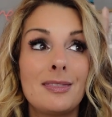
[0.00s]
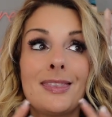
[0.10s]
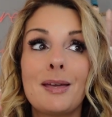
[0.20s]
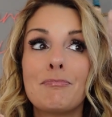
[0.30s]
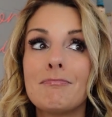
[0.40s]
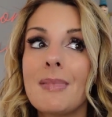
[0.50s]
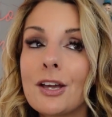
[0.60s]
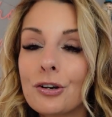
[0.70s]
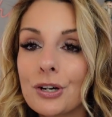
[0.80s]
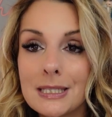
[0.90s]
They
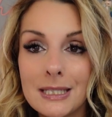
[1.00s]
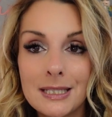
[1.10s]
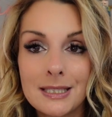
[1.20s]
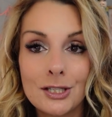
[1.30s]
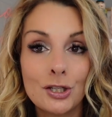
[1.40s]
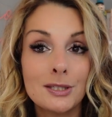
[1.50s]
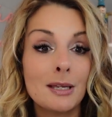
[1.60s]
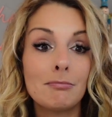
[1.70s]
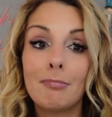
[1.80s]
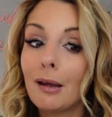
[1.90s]
make crazy decisions,
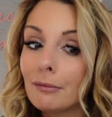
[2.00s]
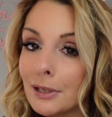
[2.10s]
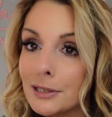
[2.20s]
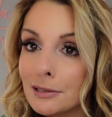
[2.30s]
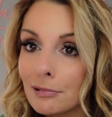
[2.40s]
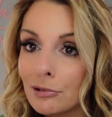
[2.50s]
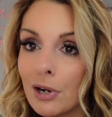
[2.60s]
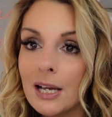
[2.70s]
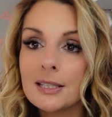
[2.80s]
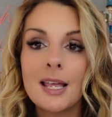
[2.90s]
they make crazy
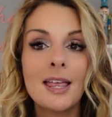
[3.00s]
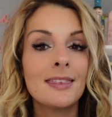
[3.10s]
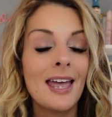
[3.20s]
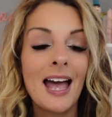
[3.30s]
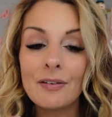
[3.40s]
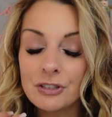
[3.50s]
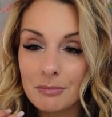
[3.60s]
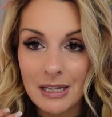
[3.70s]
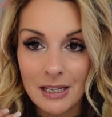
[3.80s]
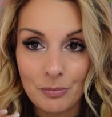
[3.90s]
requests, they have to
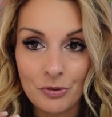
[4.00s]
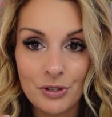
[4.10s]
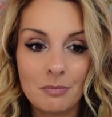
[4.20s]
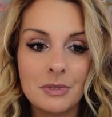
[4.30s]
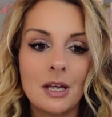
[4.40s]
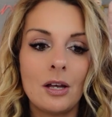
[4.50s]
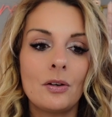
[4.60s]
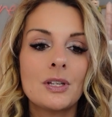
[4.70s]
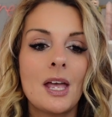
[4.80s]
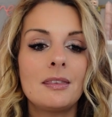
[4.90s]
make it up for
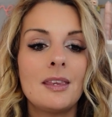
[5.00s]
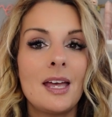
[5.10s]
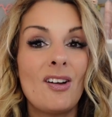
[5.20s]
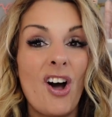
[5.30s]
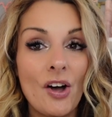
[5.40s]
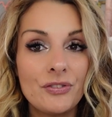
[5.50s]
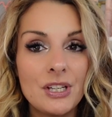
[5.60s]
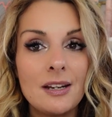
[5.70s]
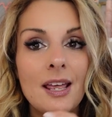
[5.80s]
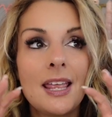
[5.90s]
themselves. And then
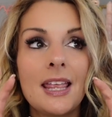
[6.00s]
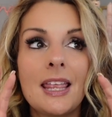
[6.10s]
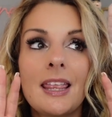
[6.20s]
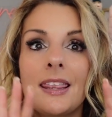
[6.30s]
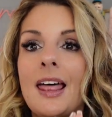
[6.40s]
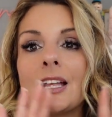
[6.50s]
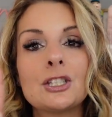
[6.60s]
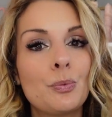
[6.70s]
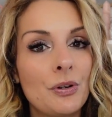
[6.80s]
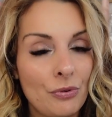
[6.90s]
often
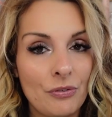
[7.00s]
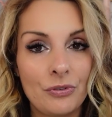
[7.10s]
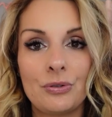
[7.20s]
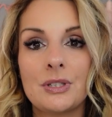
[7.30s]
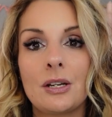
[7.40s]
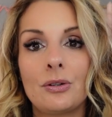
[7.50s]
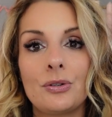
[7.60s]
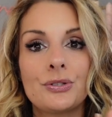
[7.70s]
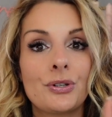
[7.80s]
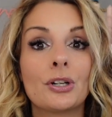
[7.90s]
that's when review
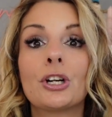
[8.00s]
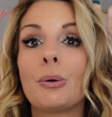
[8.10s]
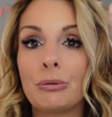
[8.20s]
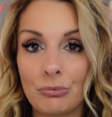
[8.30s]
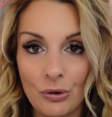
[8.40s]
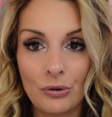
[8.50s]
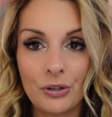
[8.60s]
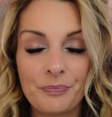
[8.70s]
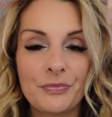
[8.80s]
cycles start going rogue.